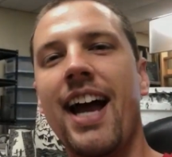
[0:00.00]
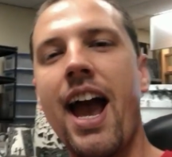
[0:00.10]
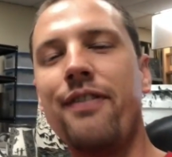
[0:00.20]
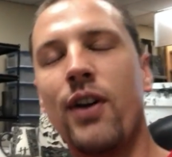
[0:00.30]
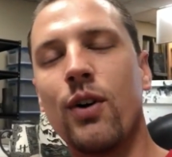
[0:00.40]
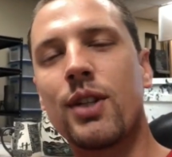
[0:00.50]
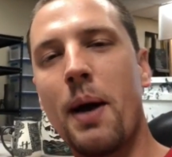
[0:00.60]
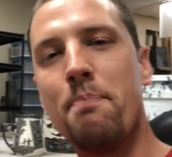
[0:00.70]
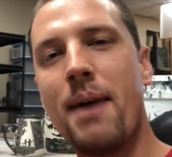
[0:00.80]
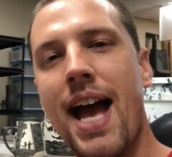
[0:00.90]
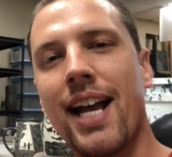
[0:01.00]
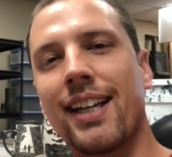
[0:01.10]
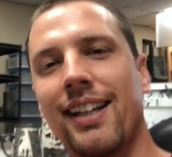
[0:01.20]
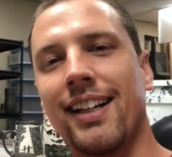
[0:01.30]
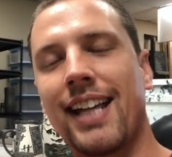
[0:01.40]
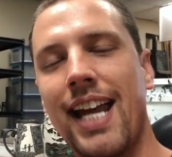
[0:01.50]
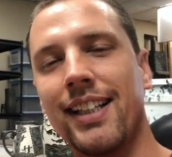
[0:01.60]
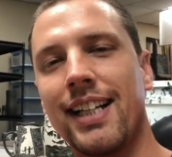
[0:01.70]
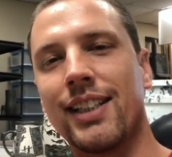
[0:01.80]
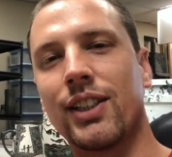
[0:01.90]
Hey folks, I'm back.
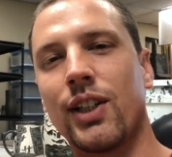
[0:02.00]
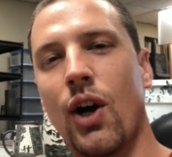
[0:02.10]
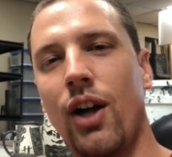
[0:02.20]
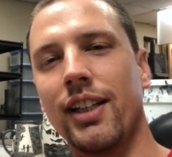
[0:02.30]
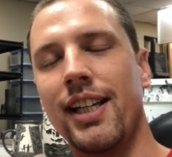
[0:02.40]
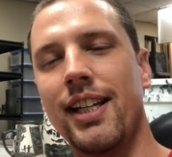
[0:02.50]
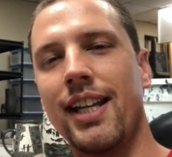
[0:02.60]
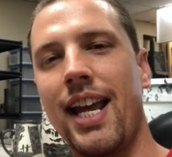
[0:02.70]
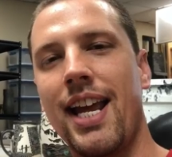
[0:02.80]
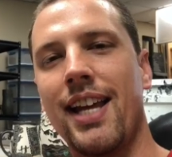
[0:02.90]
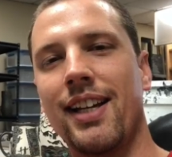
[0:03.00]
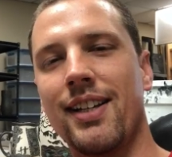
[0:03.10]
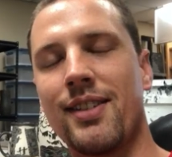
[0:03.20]
Caitlin actually called in and